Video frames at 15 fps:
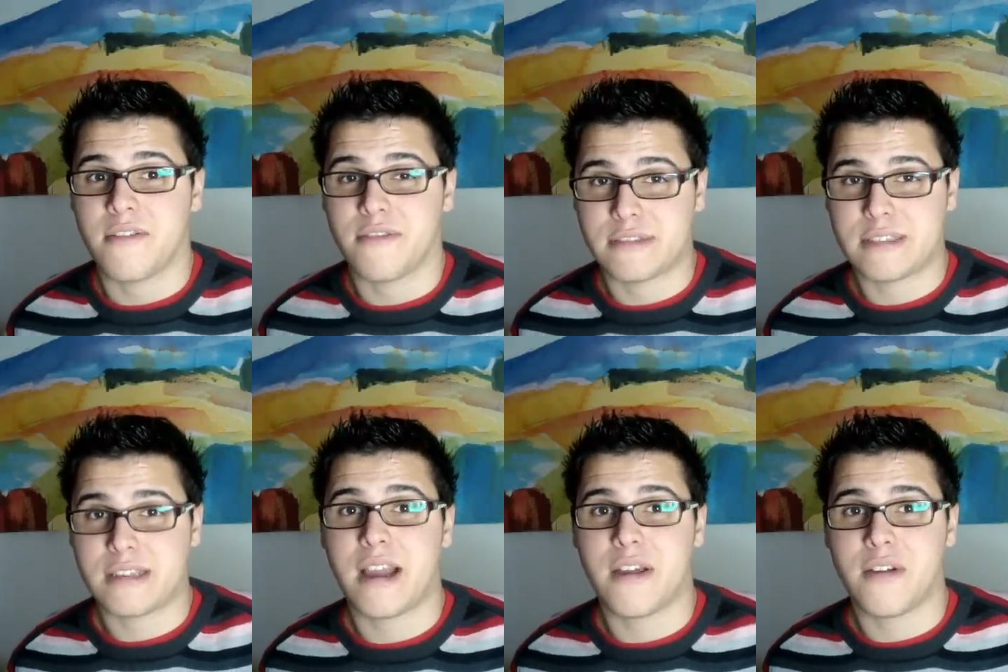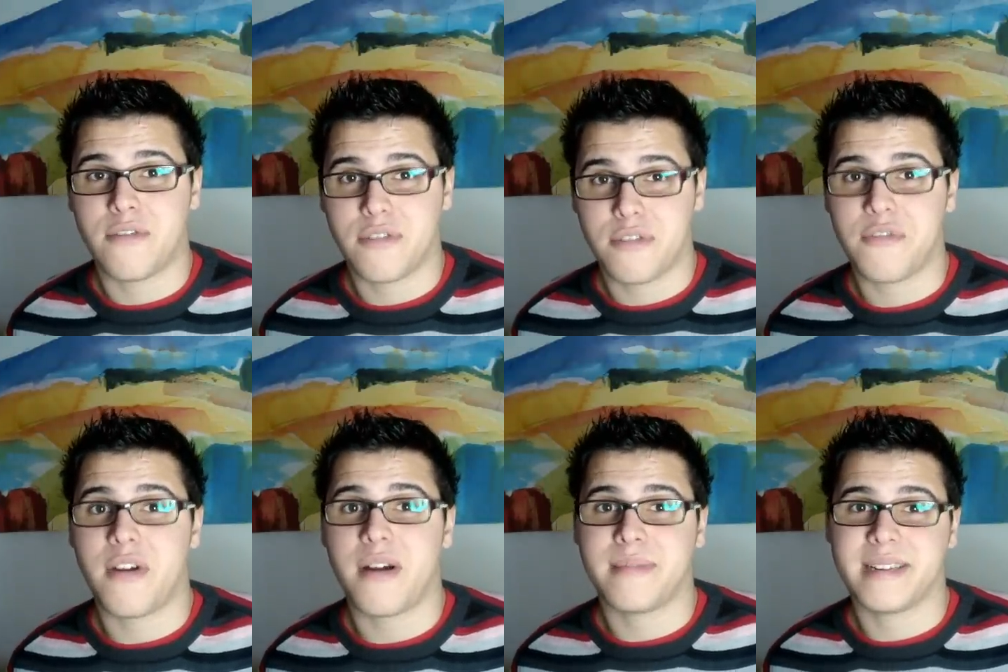side of the
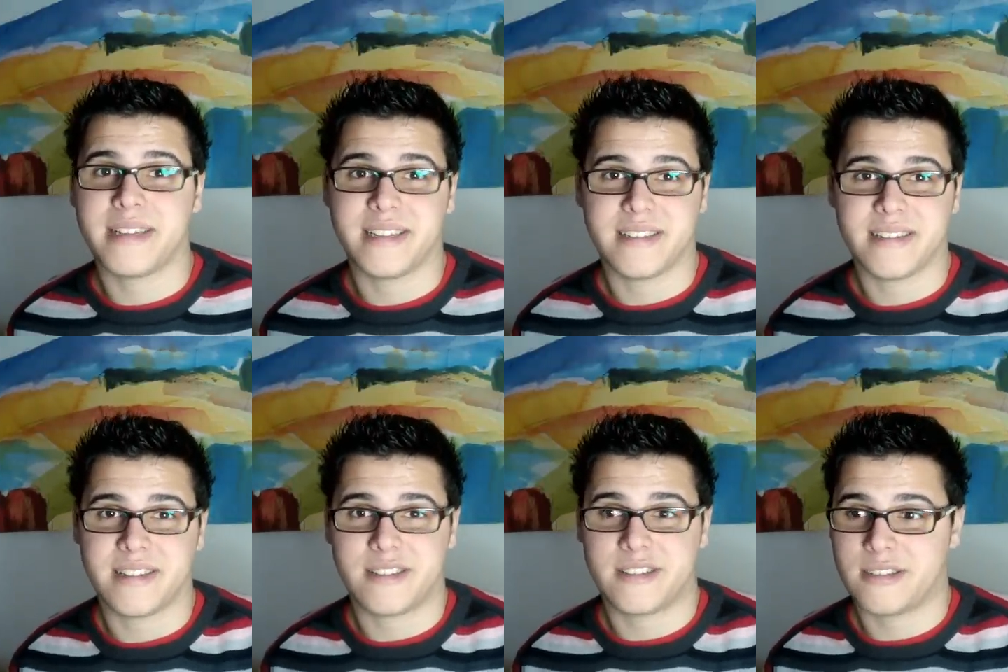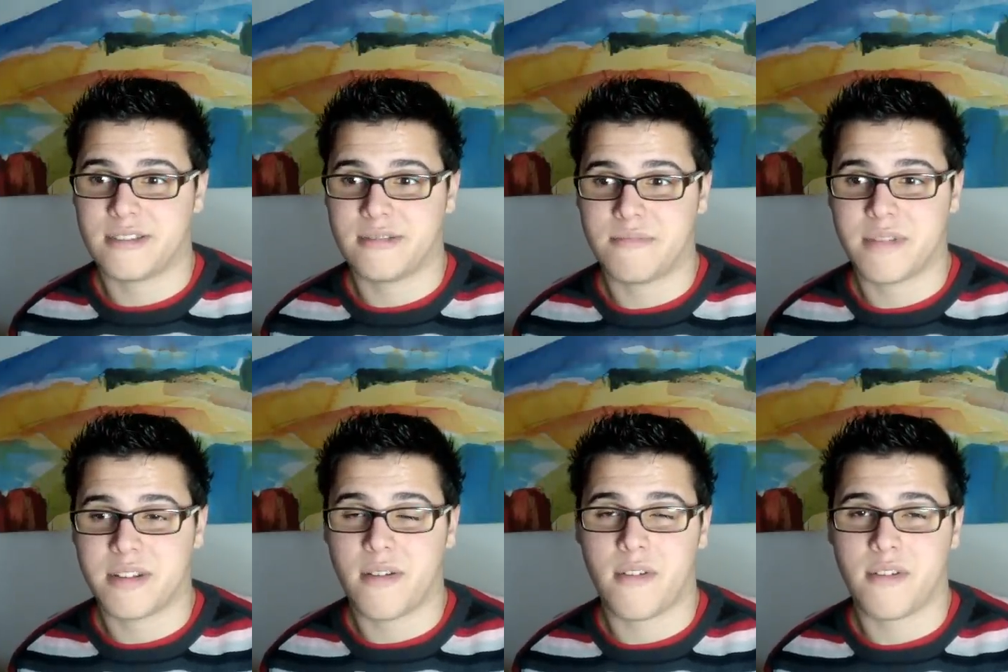family.
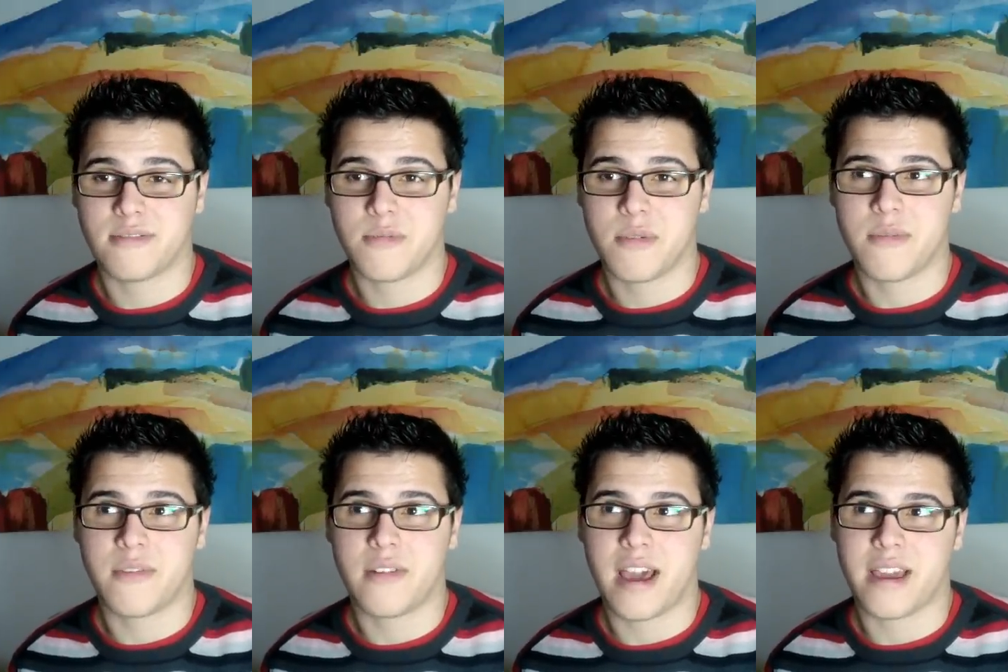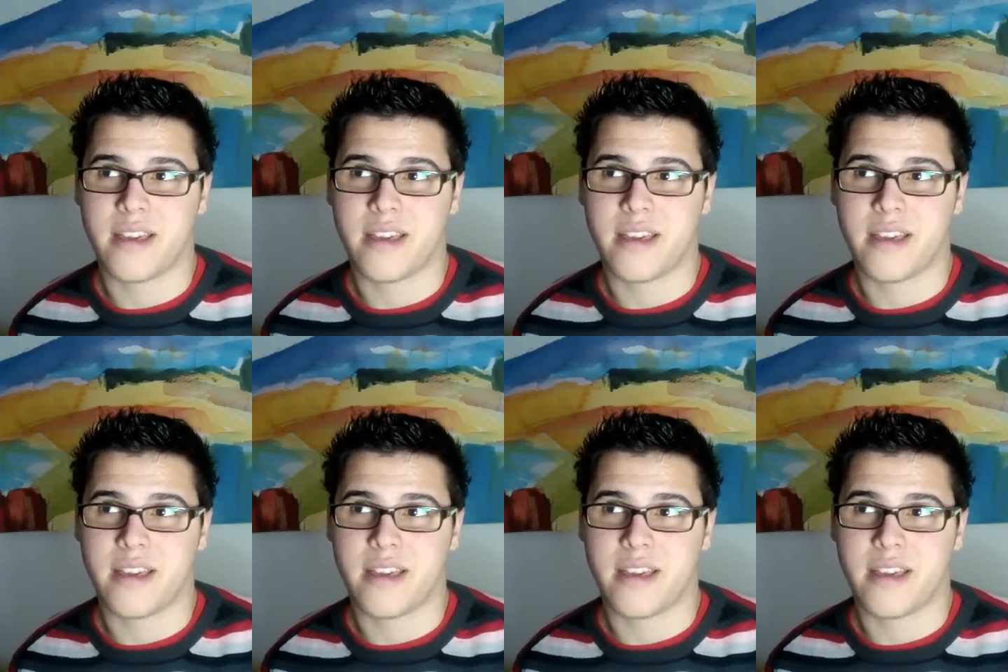Because we were